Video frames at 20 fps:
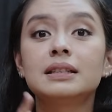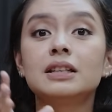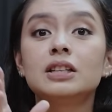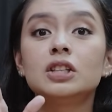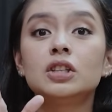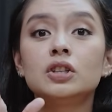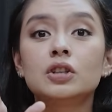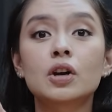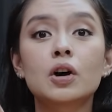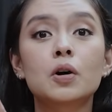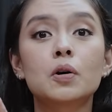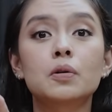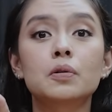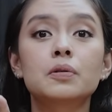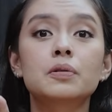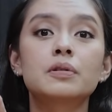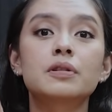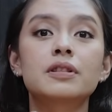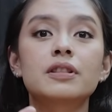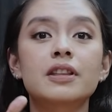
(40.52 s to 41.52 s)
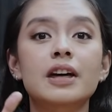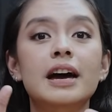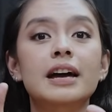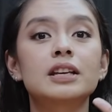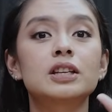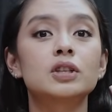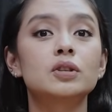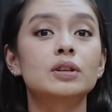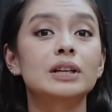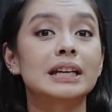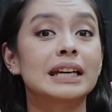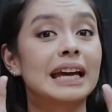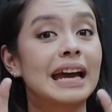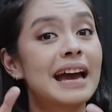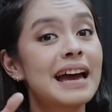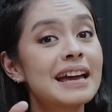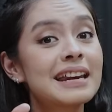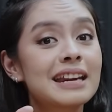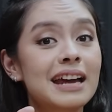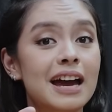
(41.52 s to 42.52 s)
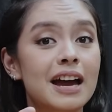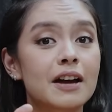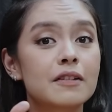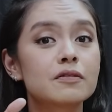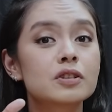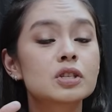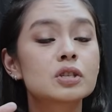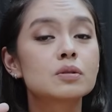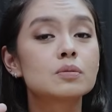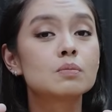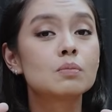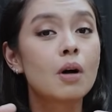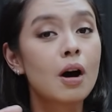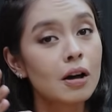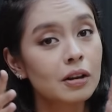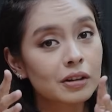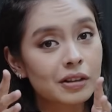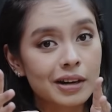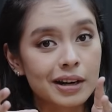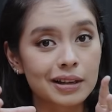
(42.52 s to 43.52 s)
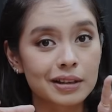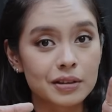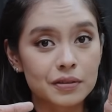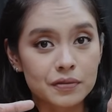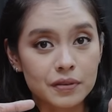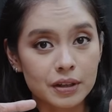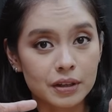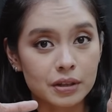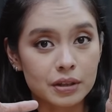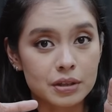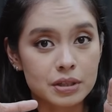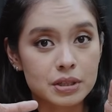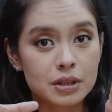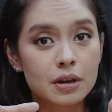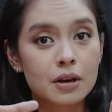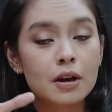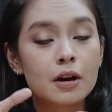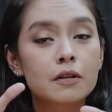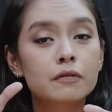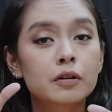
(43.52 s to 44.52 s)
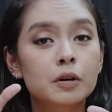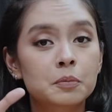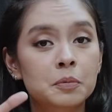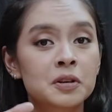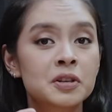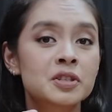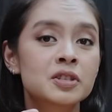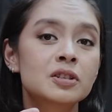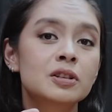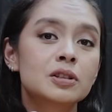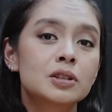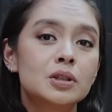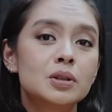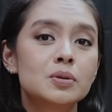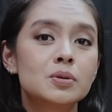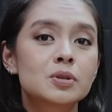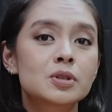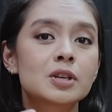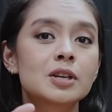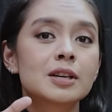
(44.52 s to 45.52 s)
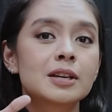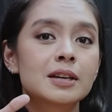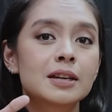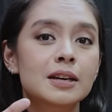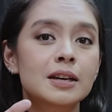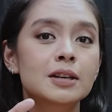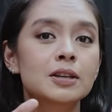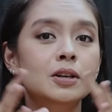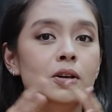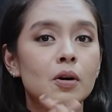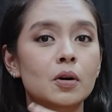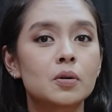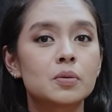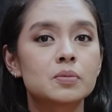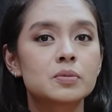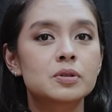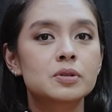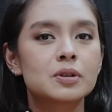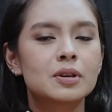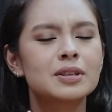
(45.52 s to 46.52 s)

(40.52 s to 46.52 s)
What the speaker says: did you know that you can have smaller elevators for personal use in your homes?